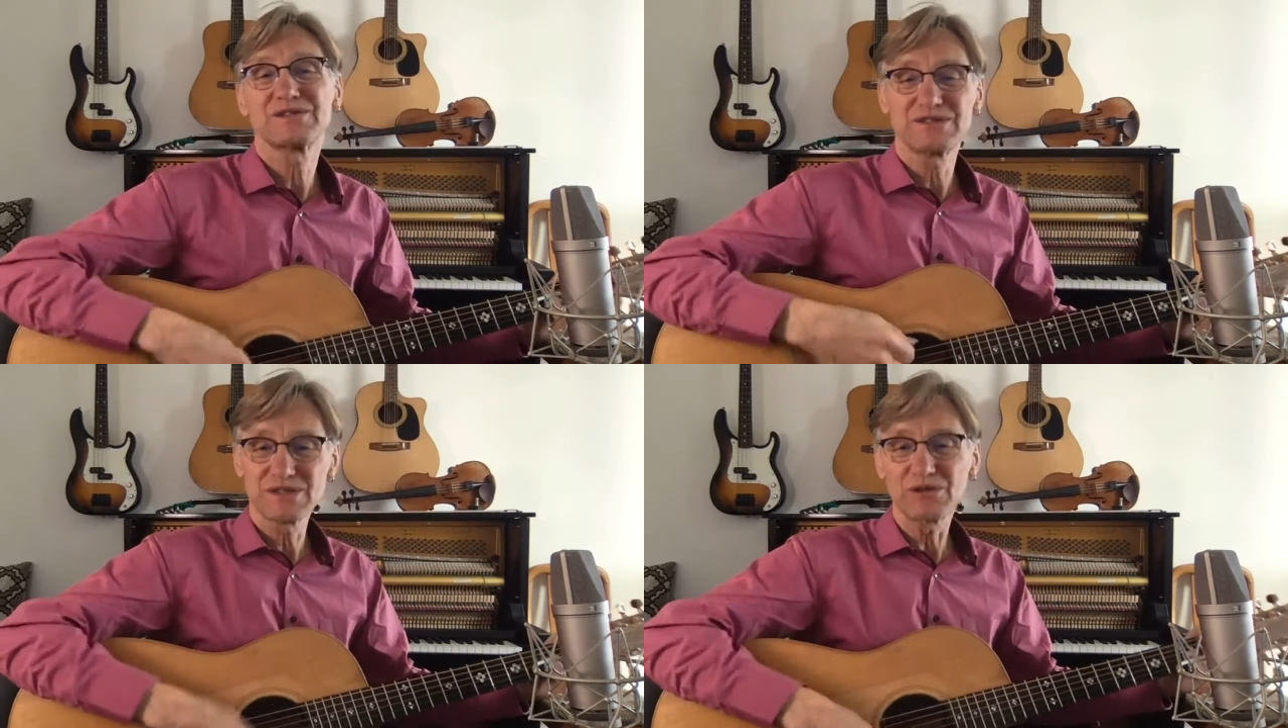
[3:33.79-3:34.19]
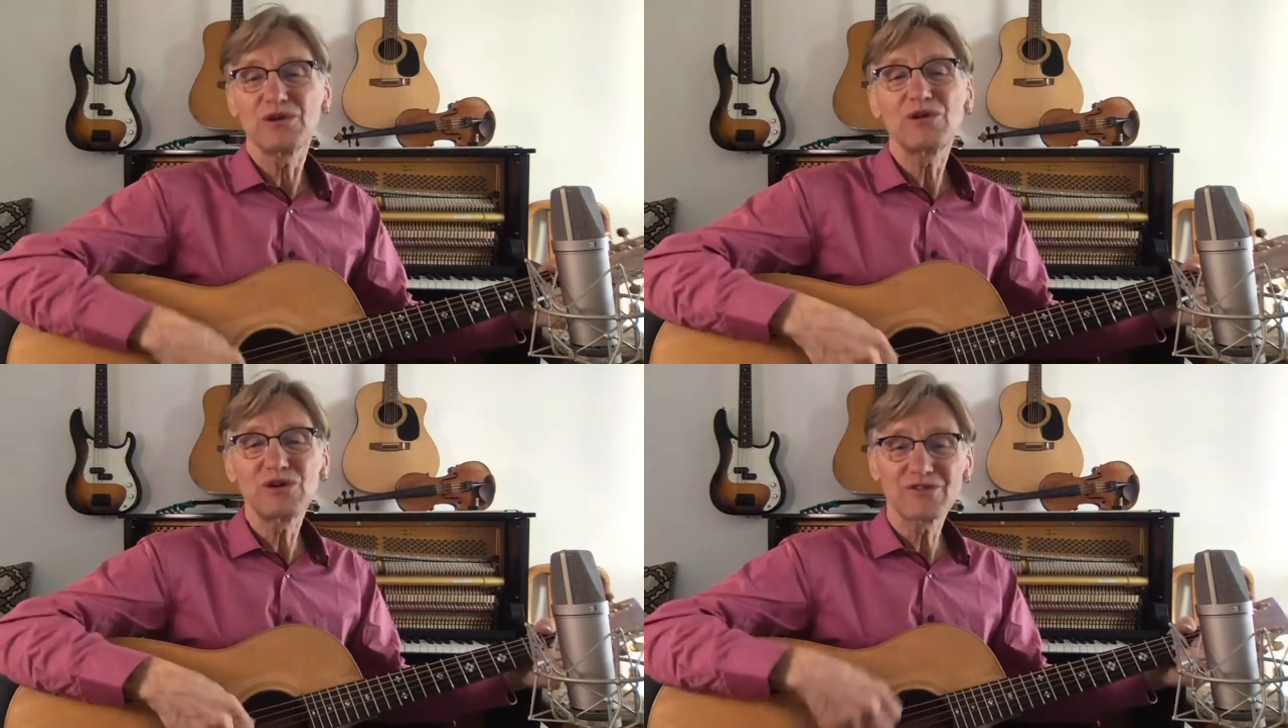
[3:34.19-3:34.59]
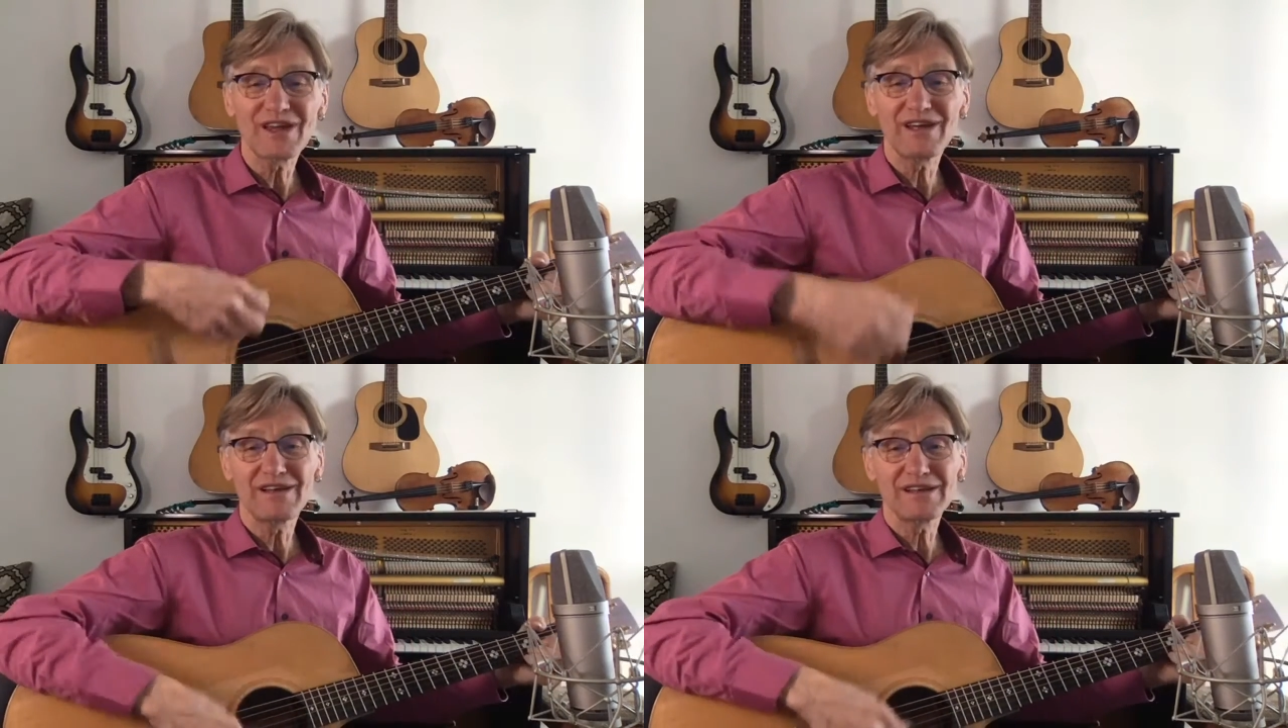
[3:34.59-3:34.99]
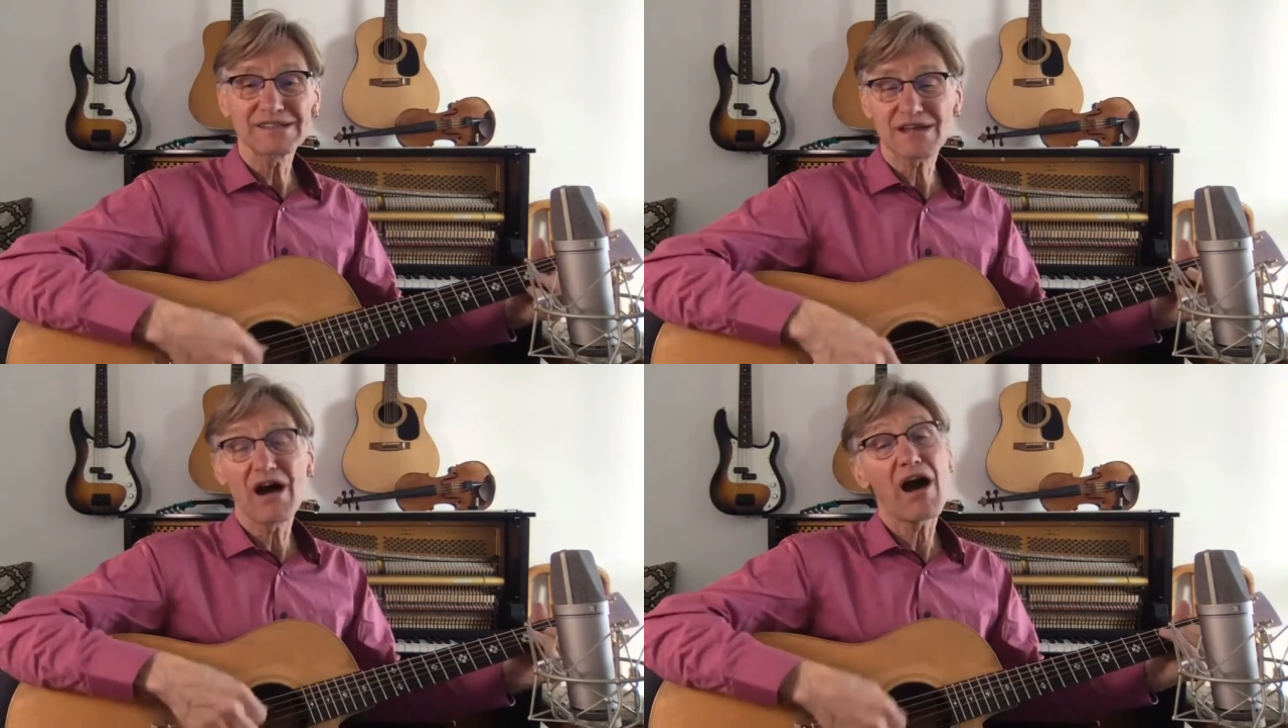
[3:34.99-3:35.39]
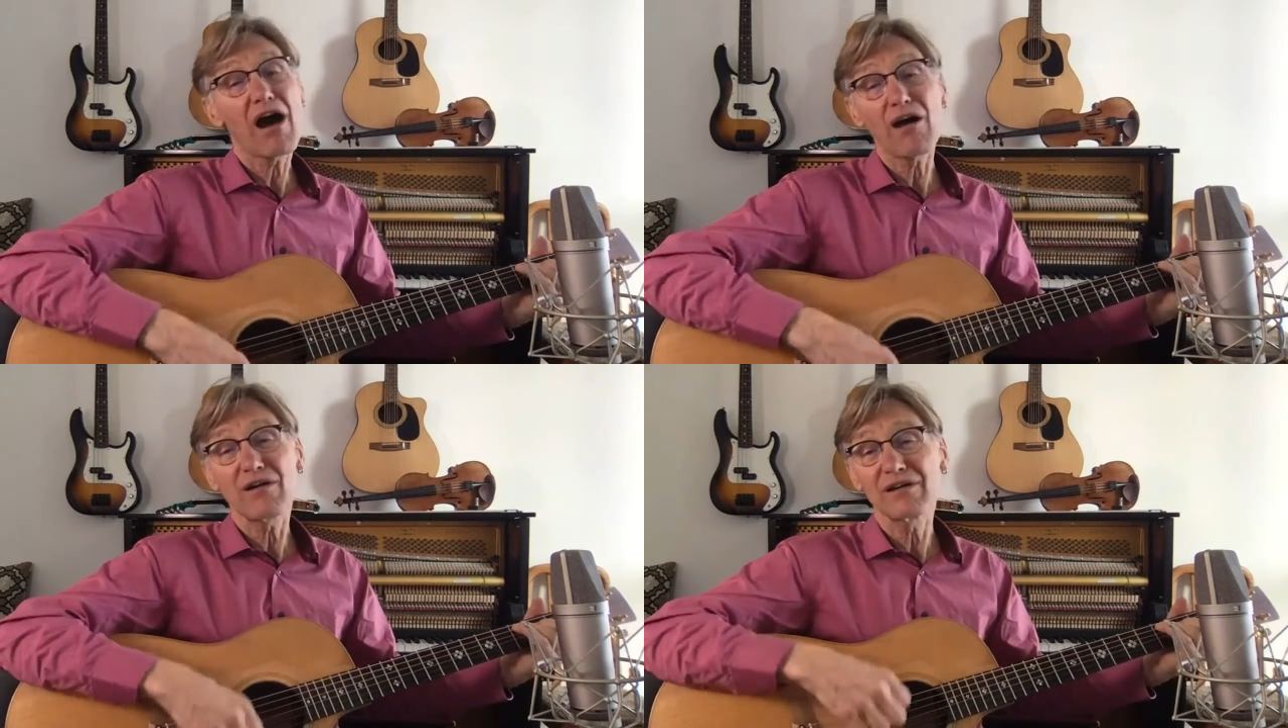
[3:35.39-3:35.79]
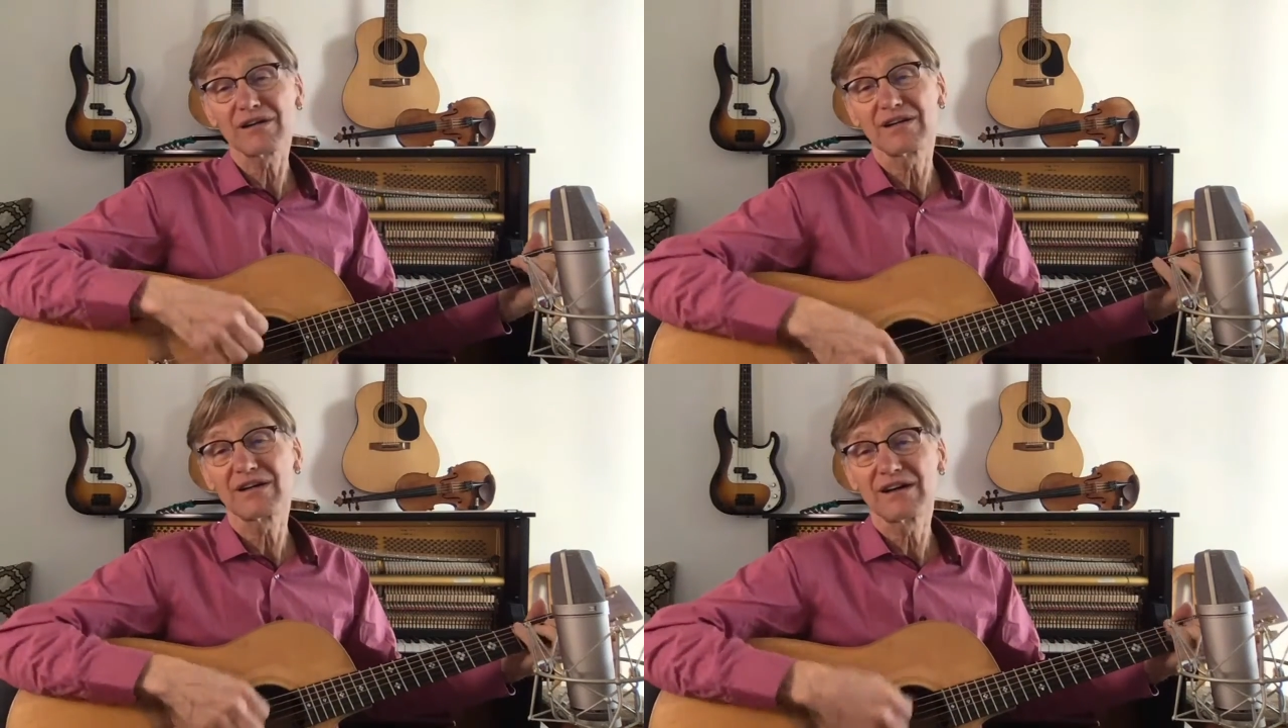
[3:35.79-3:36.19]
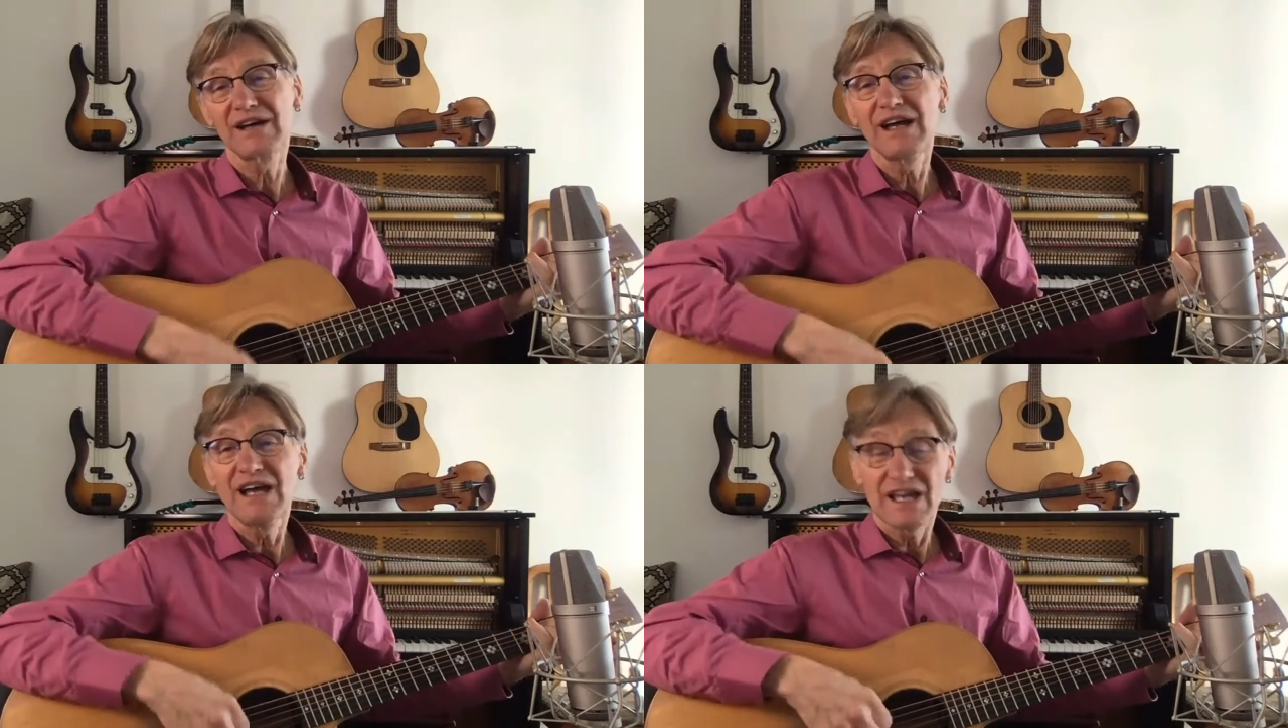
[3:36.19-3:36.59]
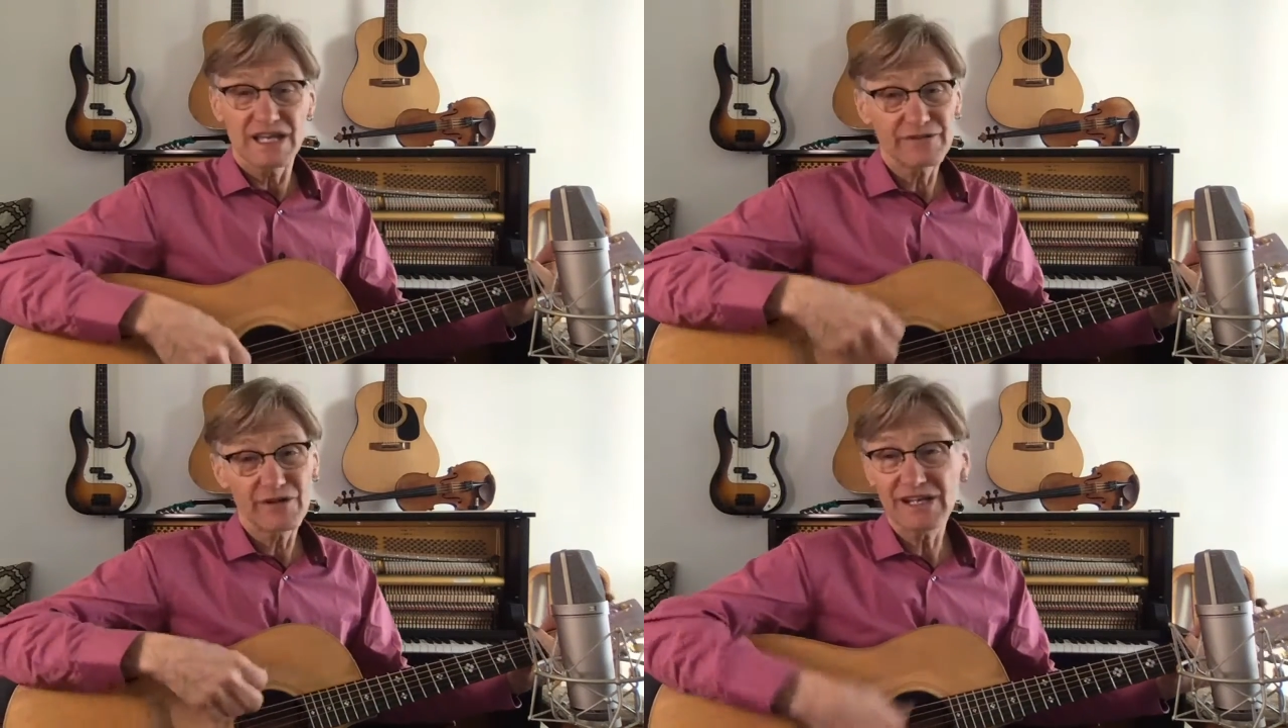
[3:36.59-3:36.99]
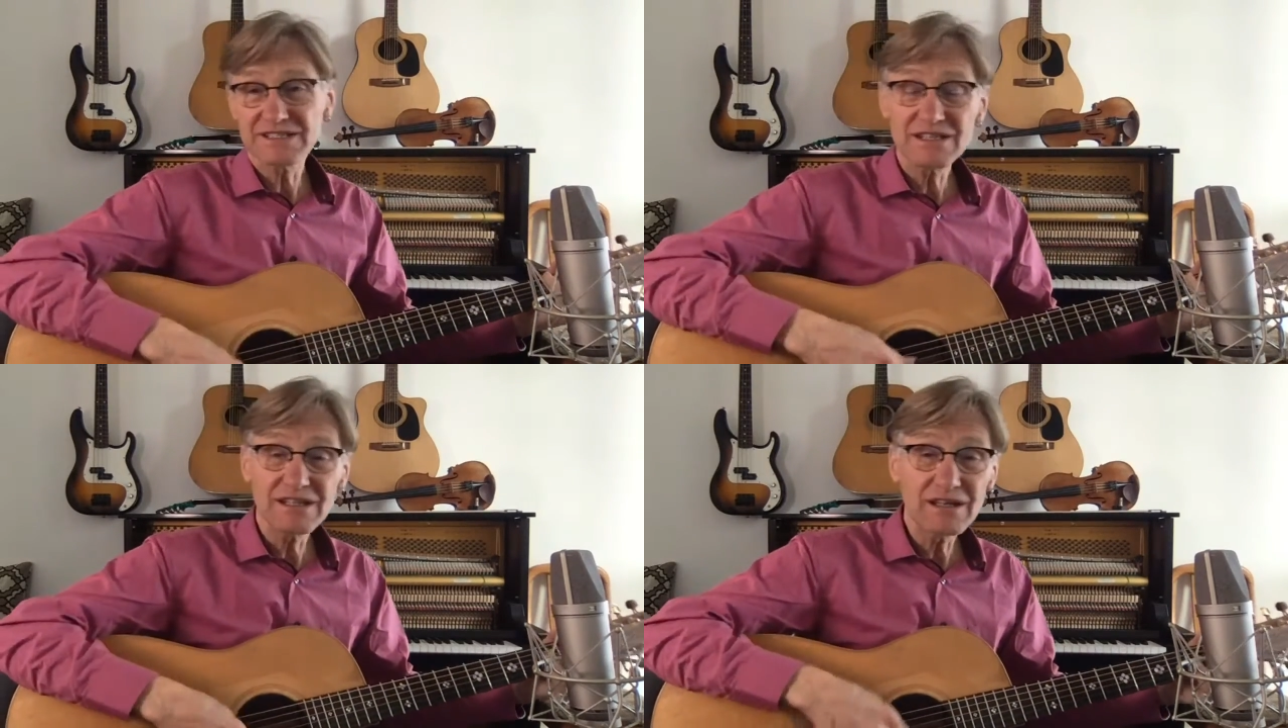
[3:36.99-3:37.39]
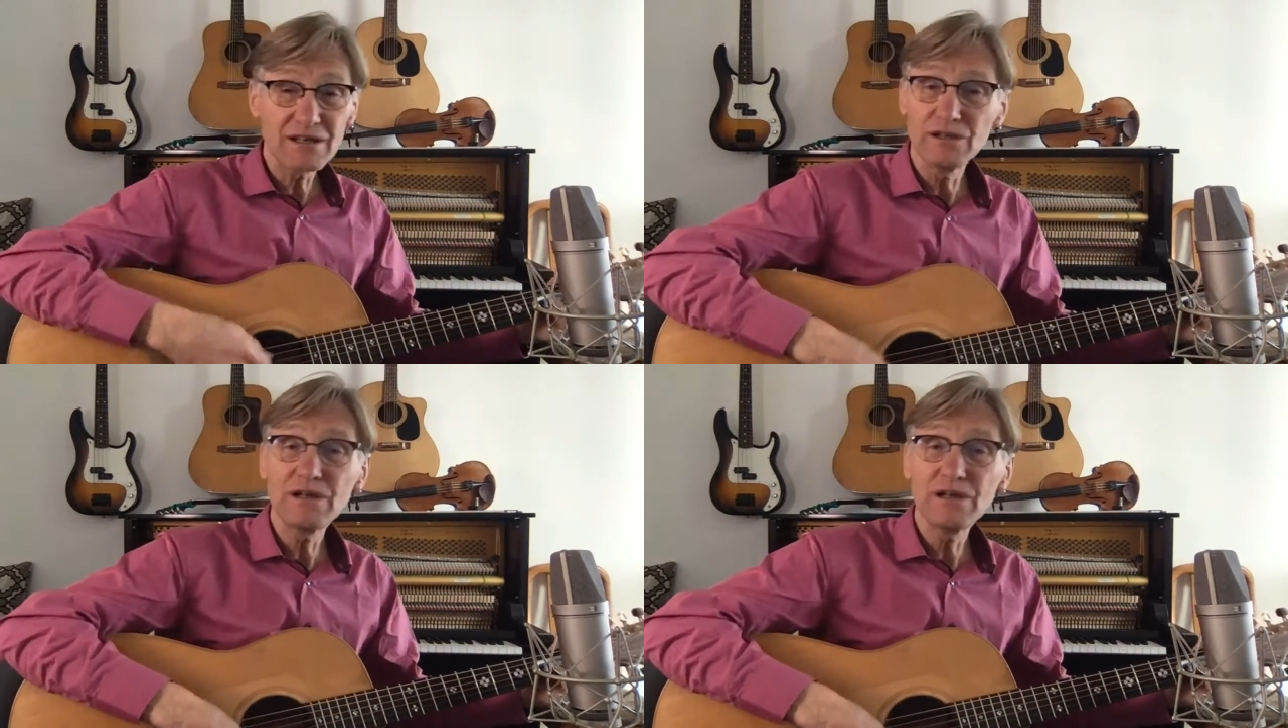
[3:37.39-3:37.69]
could do this all? If it isn't you,